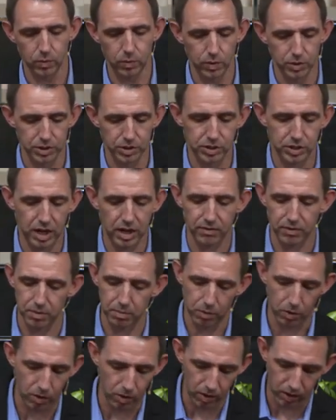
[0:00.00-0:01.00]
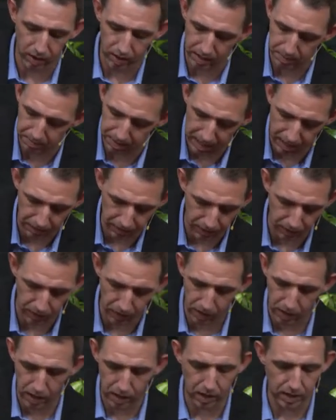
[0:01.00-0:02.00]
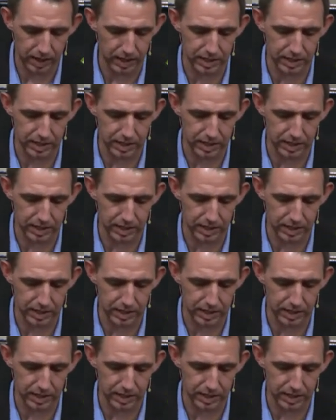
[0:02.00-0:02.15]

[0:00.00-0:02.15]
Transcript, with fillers: we'll discover more about the law,